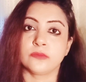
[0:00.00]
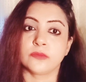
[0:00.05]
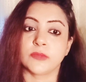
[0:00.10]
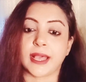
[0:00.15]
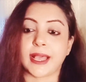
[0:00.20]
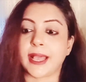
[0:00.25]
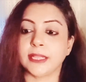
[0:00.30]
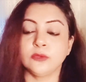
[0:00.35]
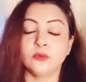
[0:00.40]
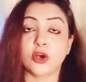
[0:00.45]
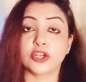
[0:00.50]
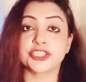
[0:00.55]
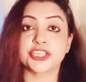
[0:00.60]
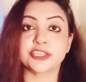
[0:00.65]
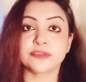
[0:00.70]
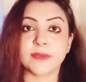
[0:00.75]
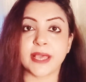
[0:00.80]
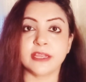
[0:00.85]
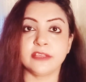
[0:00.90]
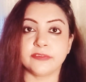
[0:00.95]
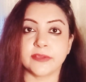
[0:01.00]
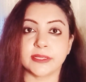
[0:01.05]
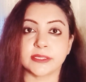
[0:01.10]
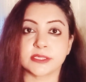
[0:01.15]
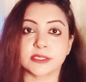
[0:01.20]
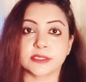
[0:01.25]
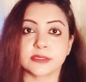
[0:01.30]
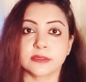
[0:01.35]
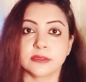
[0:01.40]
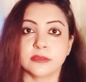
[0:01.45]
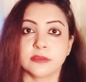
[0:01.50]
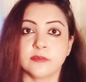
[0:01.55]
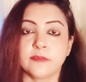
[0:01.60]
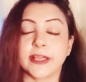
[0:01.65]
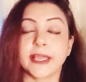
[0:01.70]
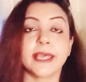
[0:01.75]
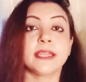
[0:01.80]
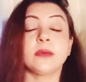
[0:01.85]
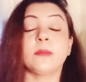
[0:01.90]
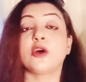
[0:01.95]
And watch it manifest.
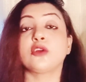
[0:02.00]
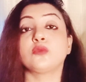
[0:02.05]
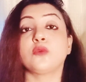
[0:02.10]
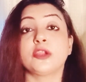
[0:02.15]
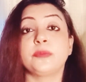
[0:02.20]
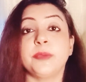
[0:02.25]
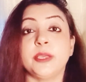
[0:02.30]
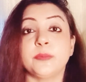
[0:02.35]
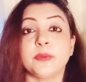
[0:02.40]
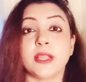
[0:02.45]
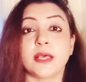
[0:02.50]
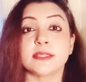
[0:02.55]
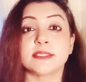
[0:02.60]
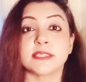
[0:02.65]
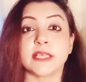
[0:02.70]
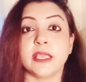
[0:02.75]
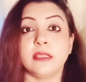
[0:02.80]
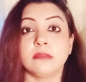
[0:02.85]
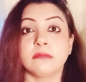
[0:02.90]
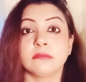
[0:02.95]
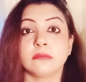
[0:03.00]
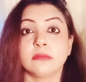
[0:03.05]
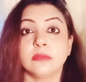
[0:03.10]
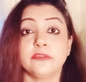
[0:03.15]
Forget about what people are saying.